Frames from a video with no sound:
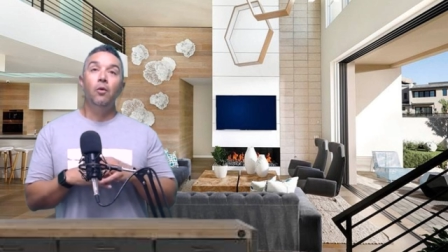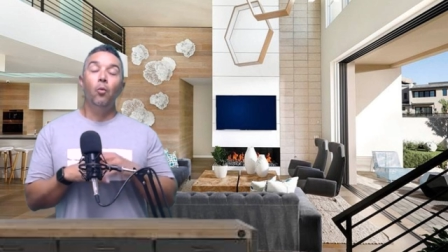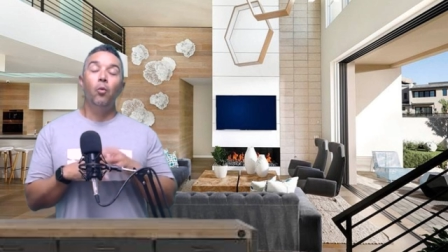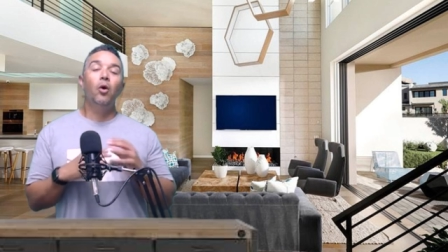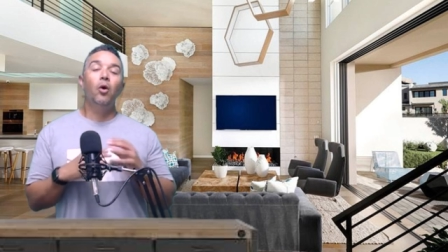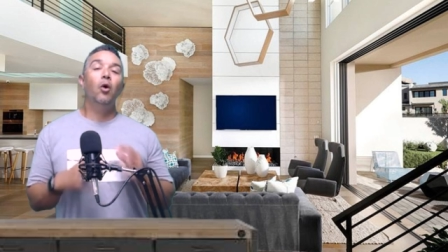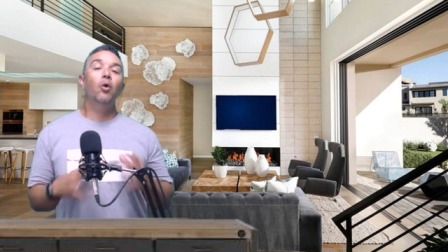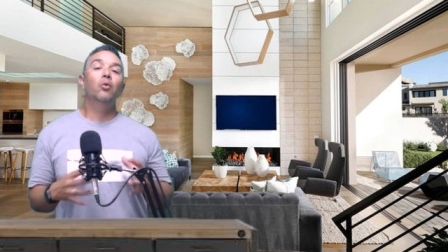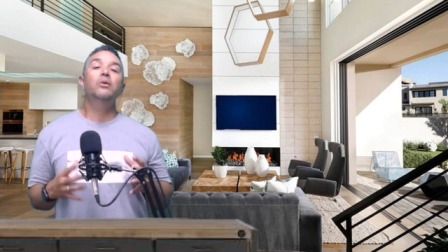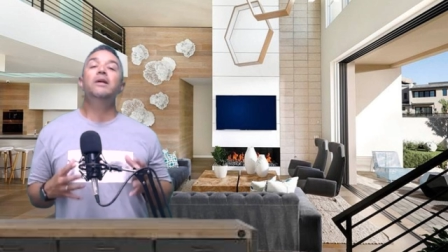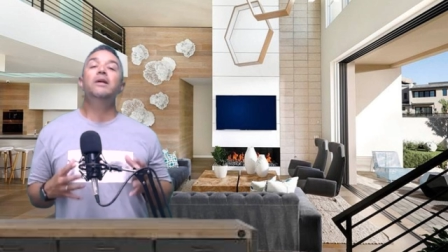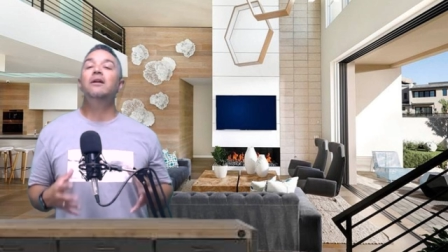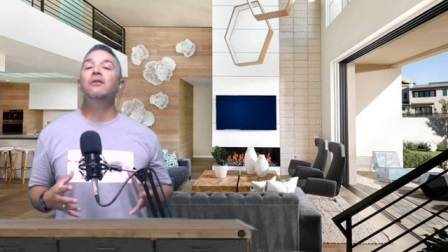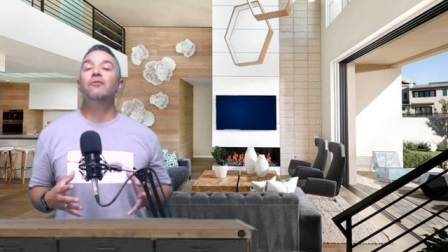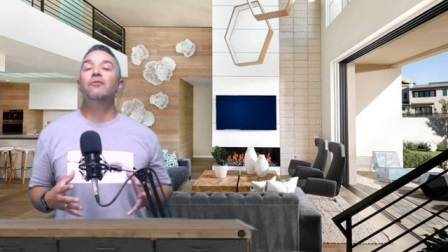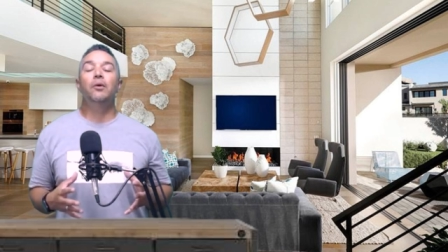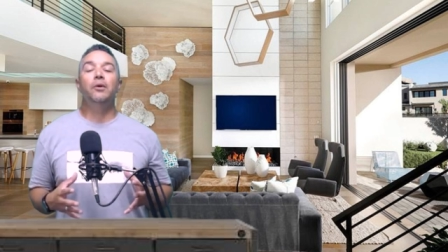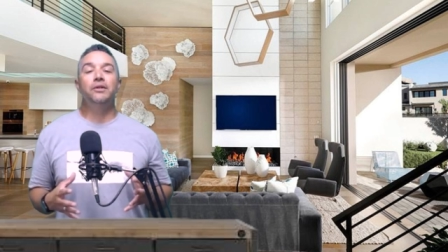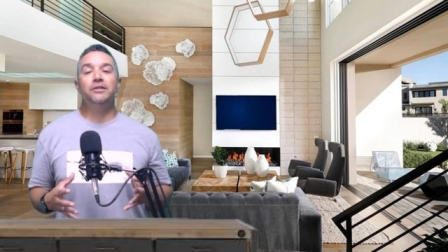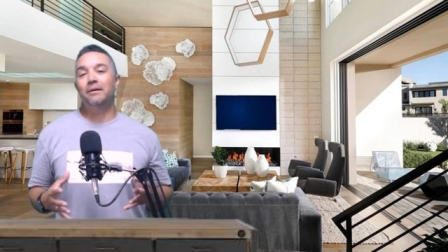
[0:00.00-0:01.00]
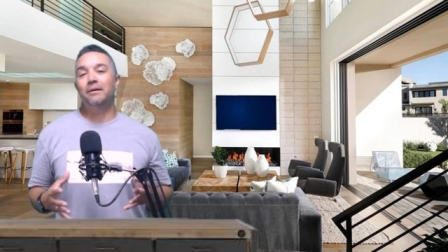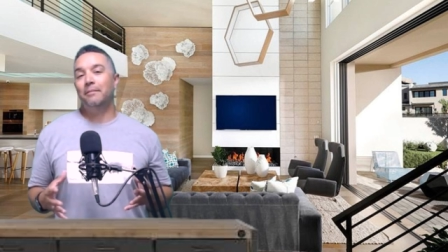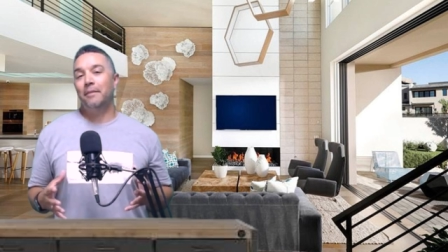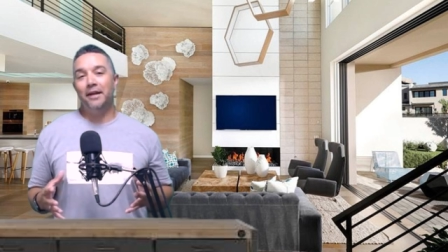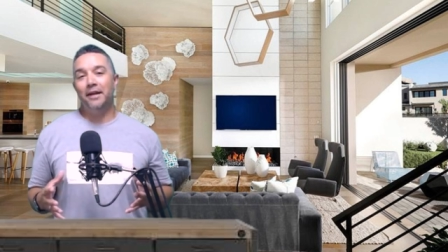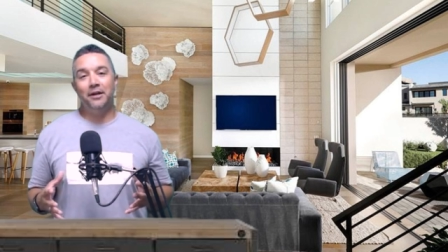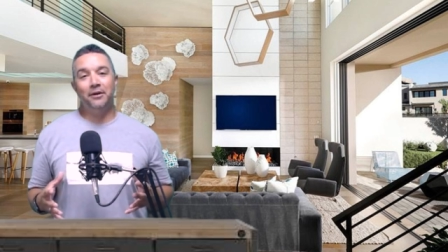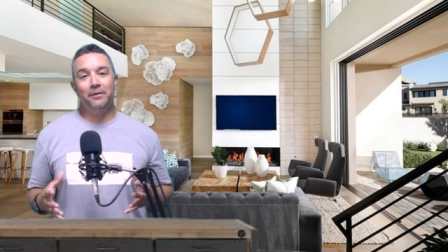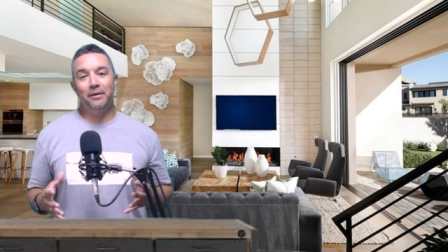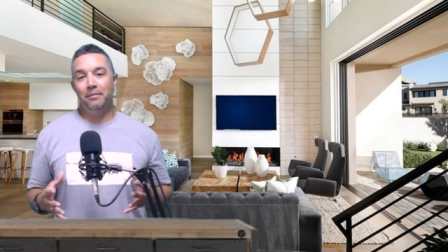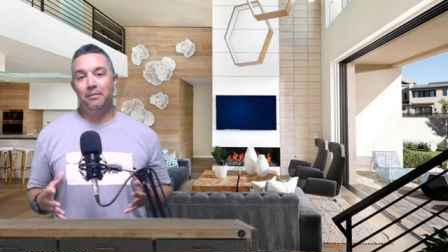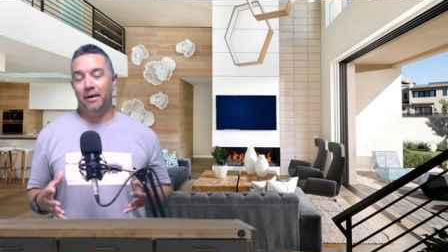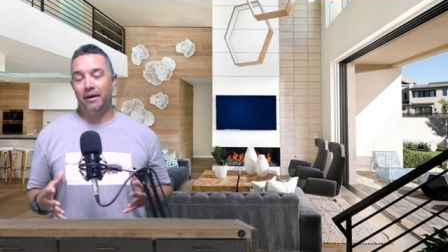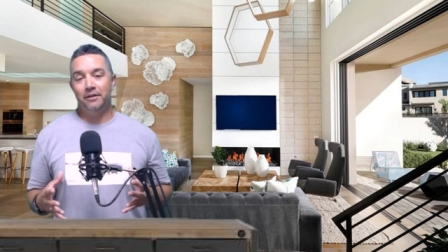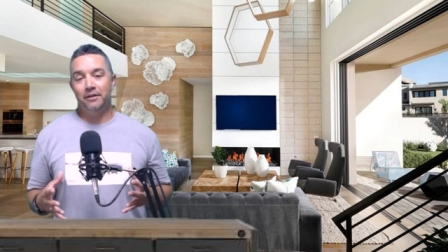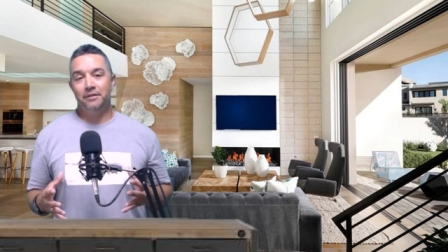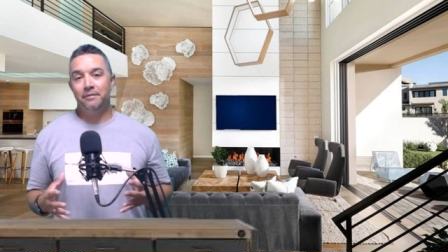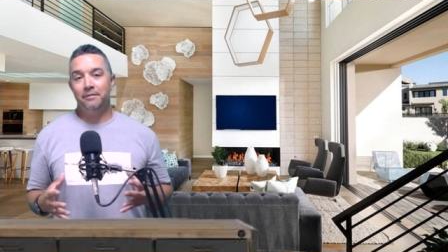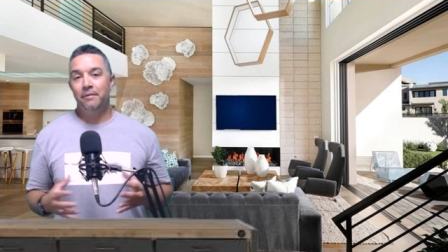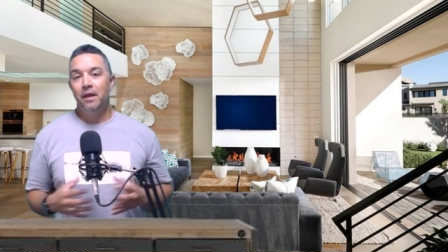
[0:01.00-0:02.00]
we're only going to focus on minor
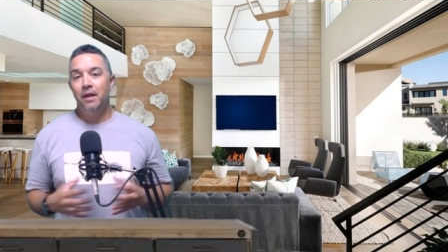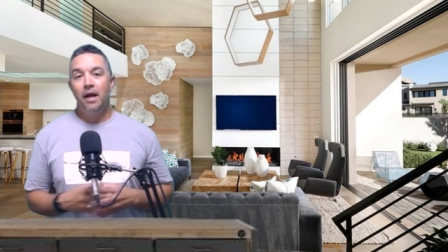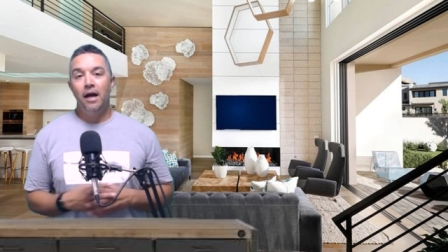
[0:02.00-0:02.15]
repairs.